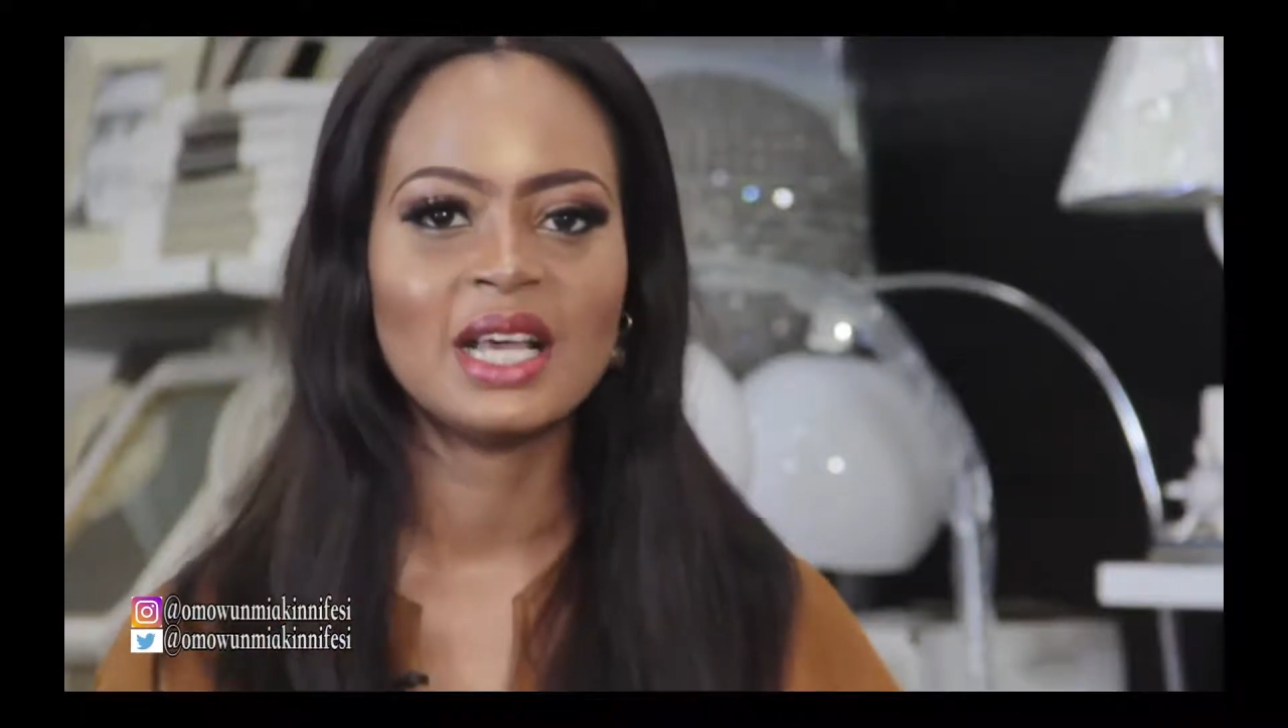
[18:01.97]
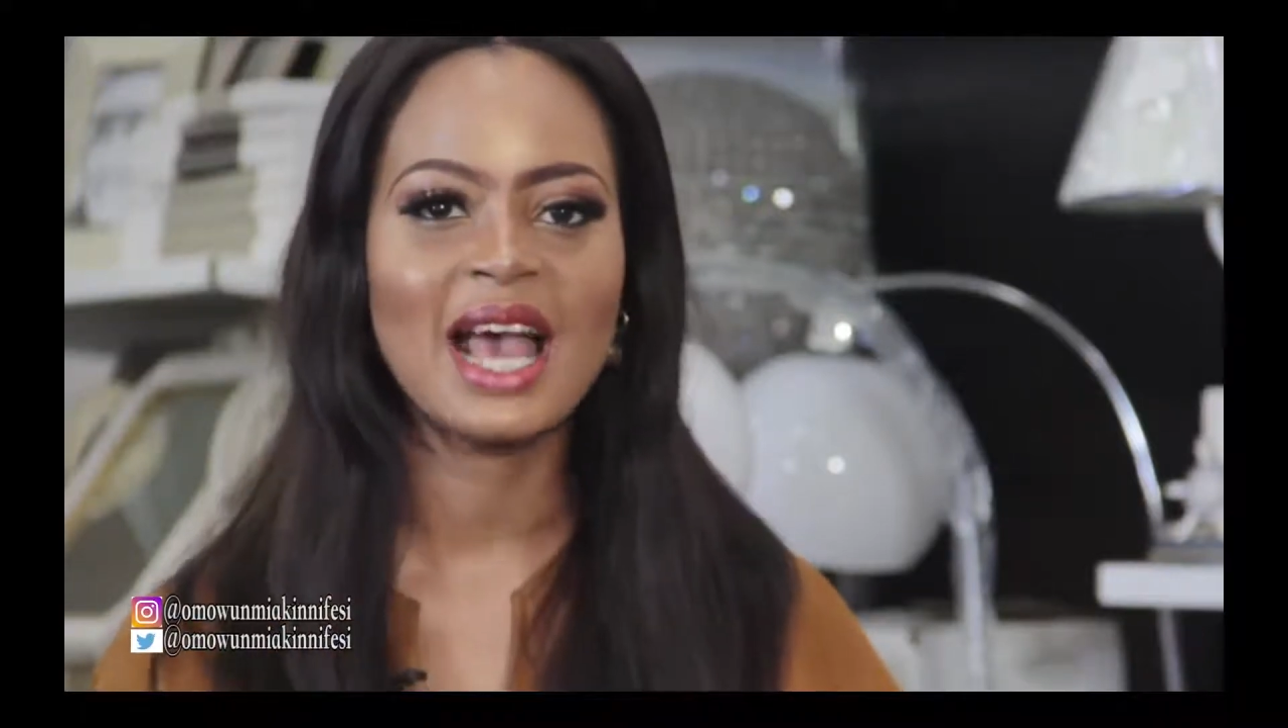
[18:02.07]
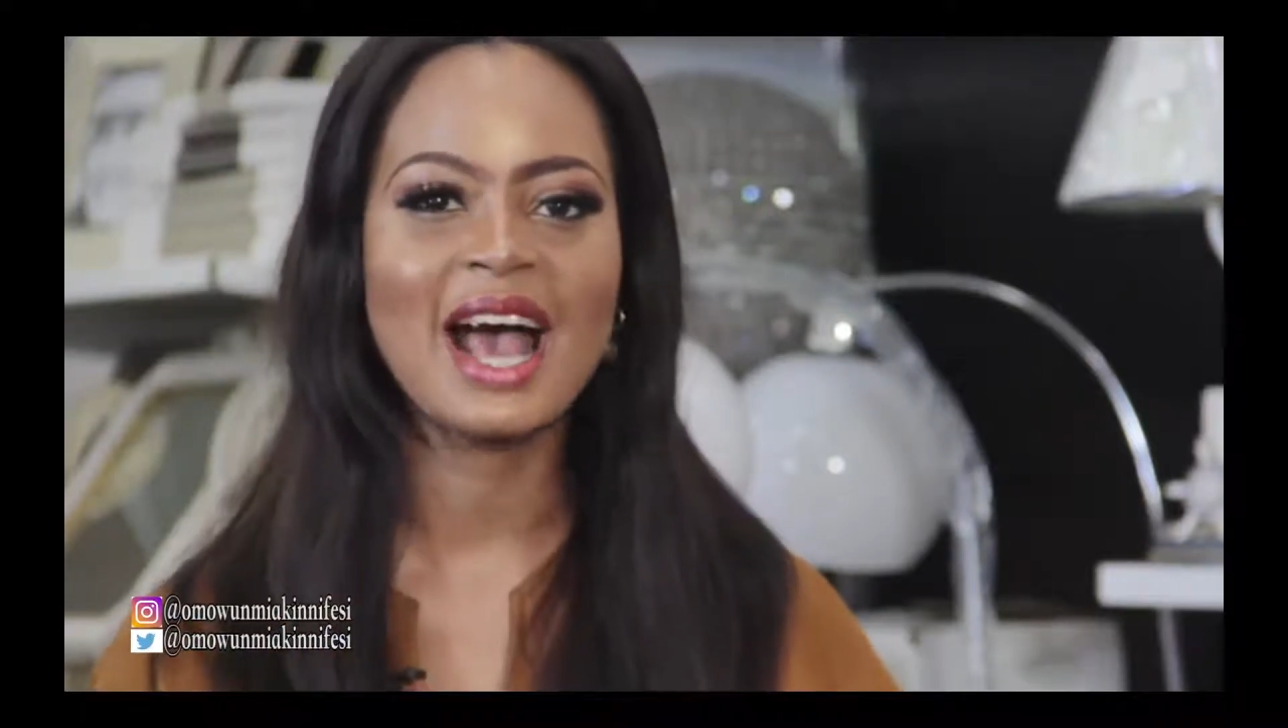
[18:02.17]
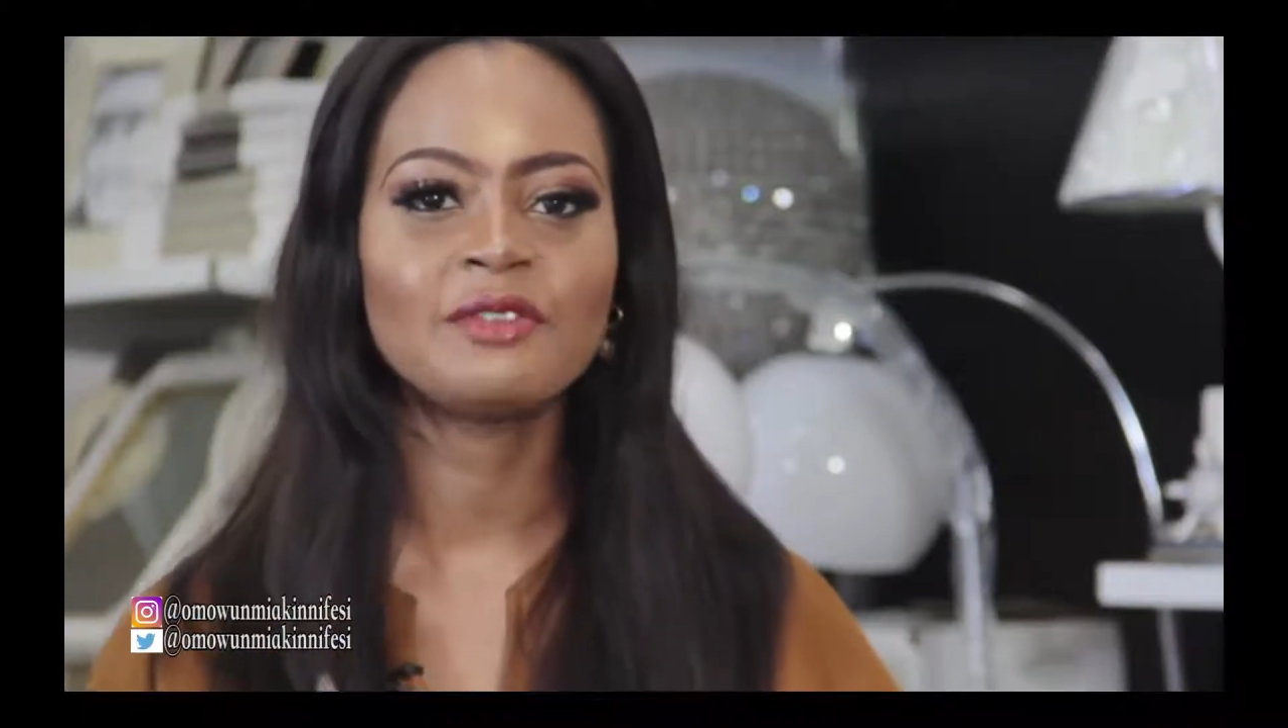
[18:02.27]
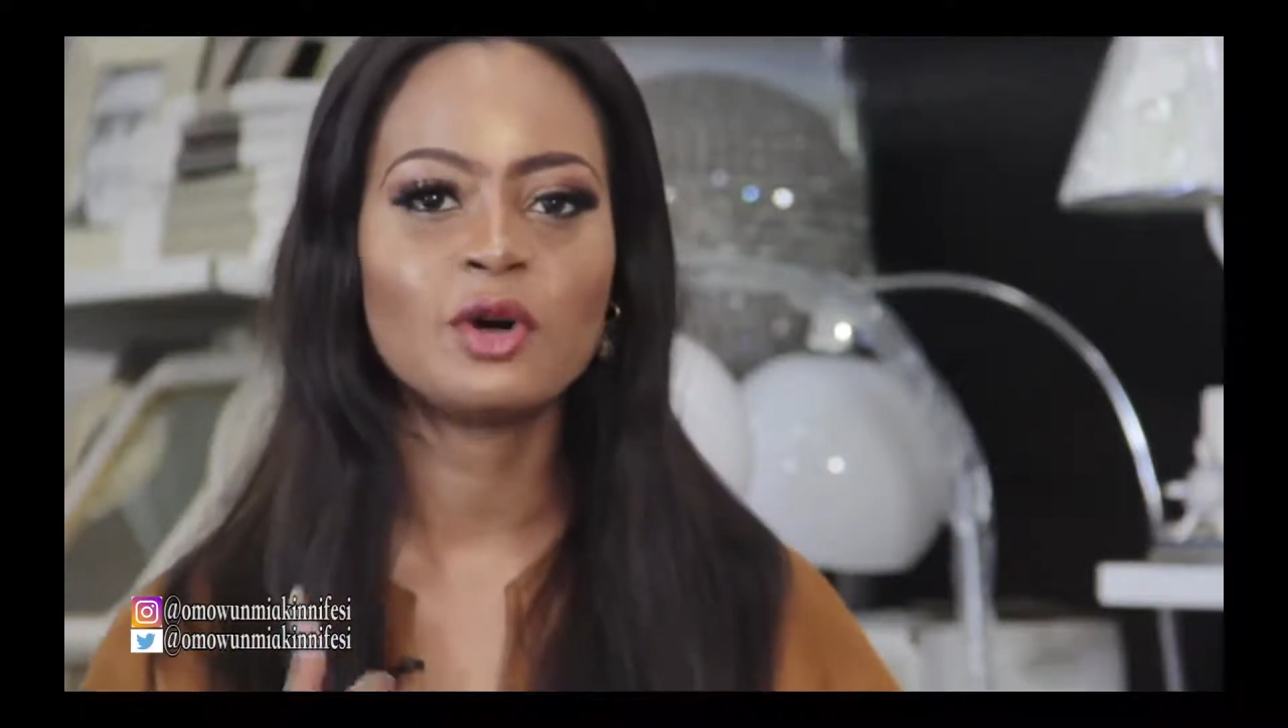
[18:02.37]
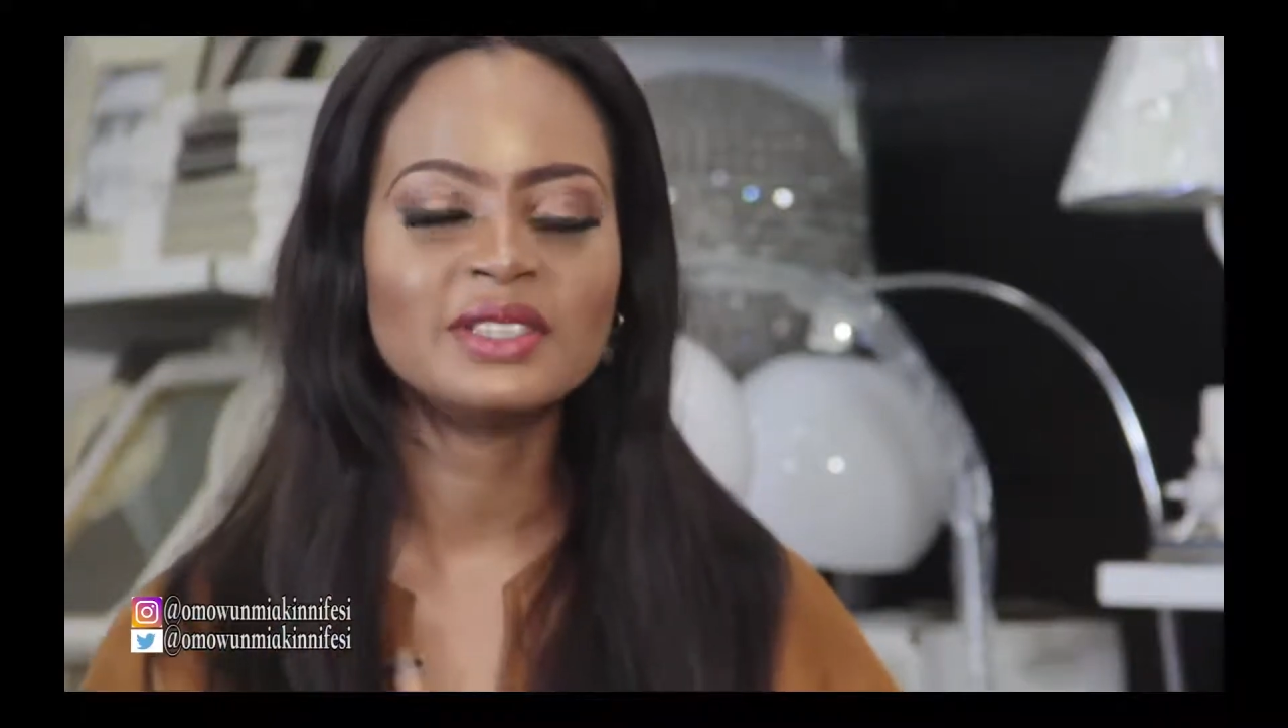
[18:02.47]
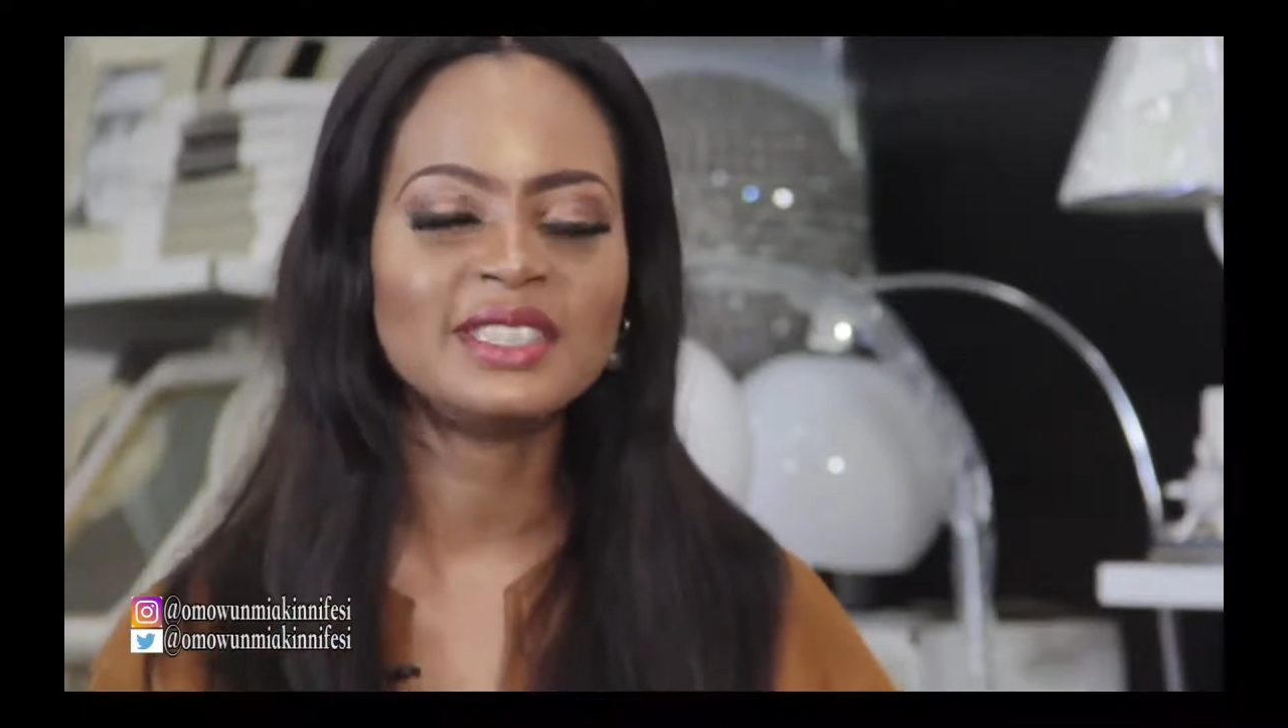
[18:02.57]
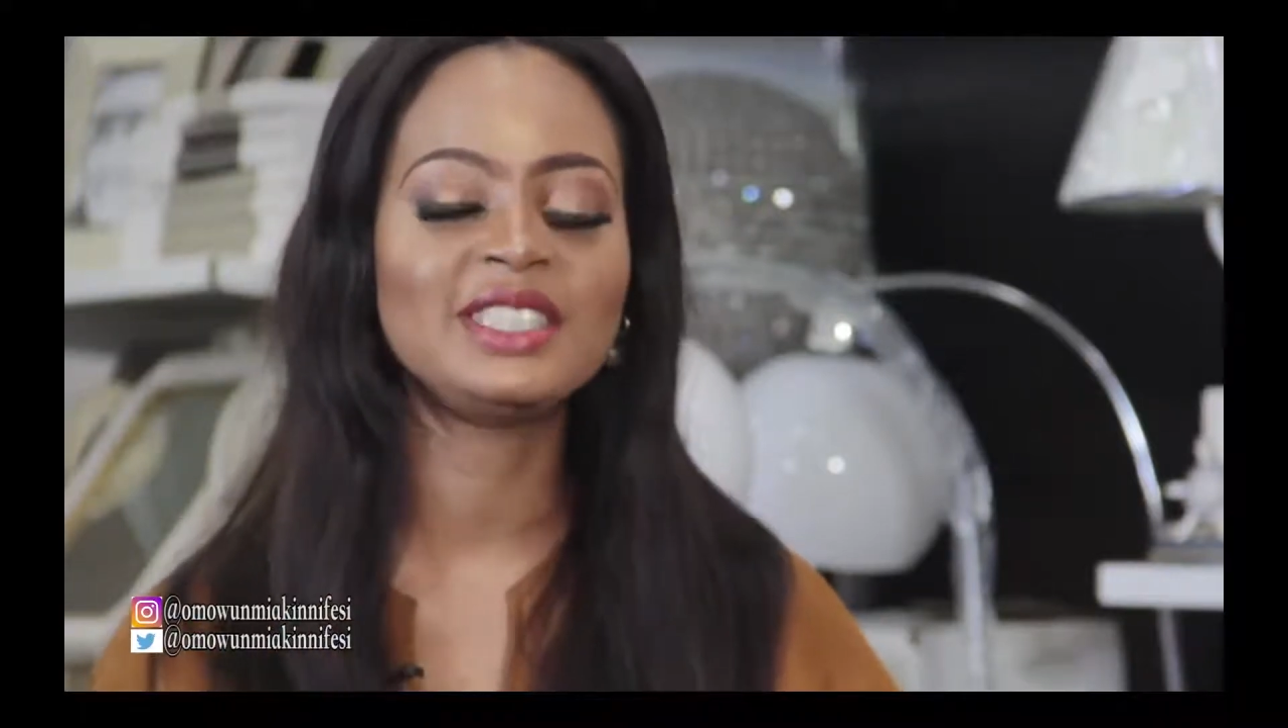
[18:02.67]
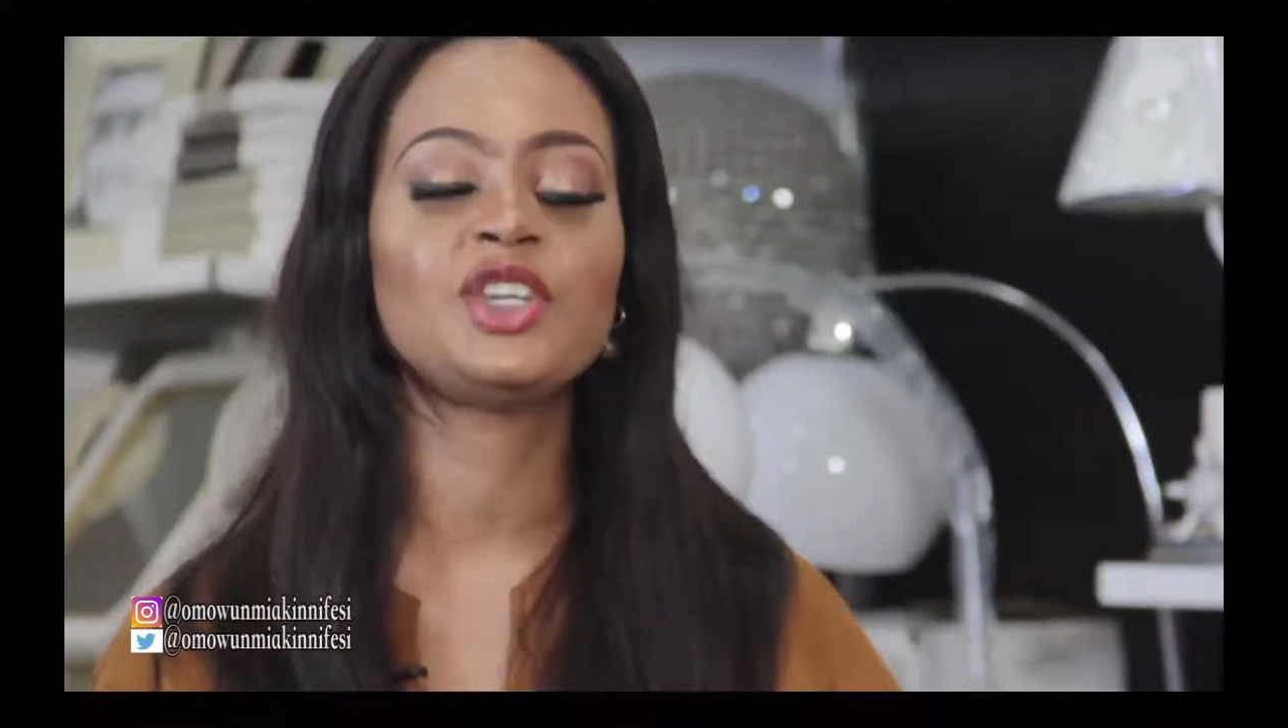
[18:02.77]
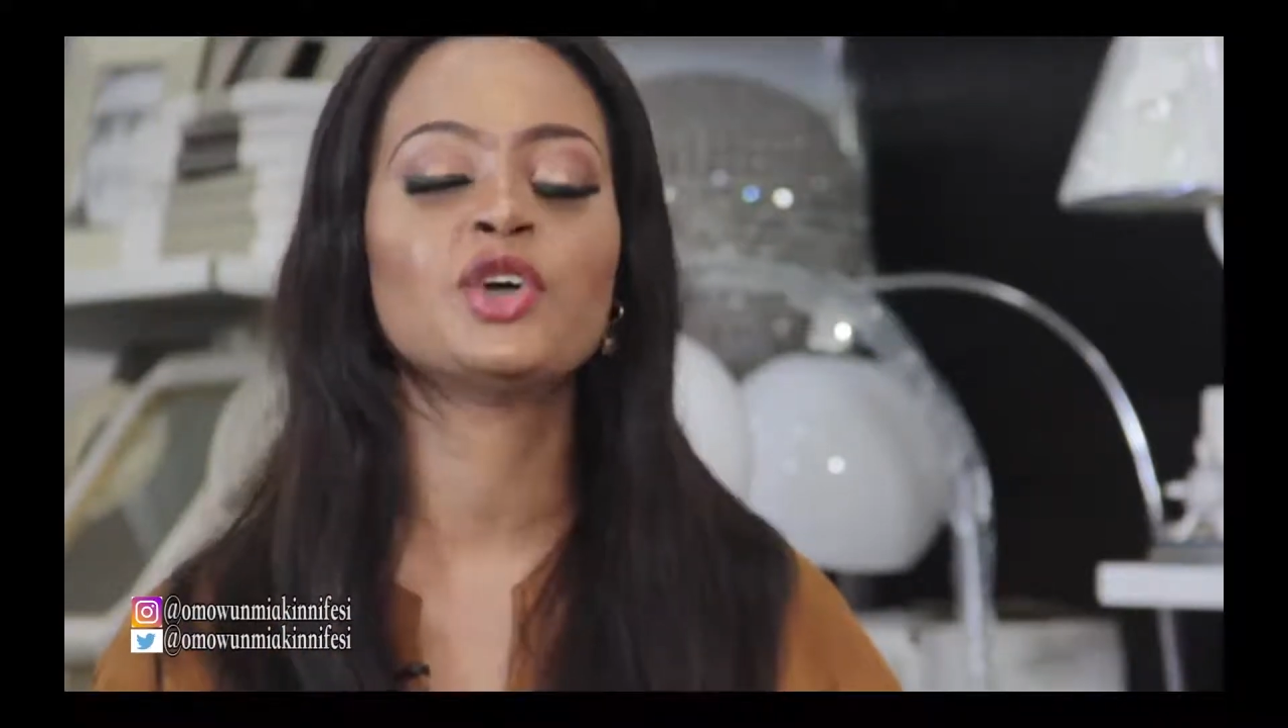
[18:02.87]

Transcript: Have content in